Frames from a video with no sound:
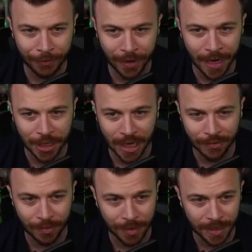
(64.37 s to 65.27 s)
the finesse
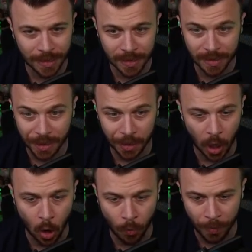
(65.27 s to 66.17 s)
shots from distance still
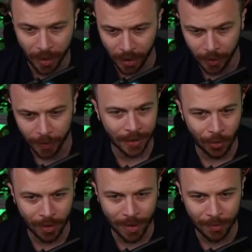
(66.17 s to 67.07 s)
OP? I
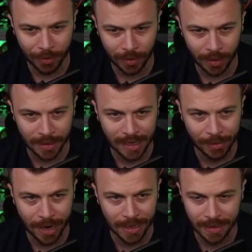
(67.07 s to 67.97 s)
don't remember the last
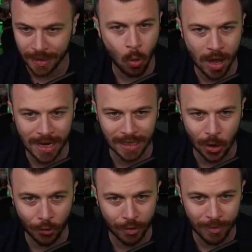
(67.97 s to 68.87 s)
time, guys, when I
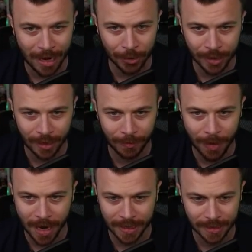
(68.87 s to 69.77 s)
scored from outside the
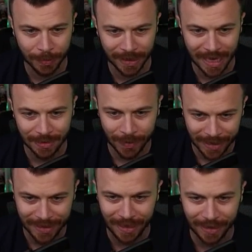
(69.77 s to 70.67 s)
box, but that's
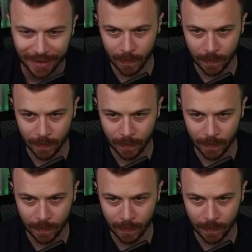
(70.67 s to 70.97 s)
Messi.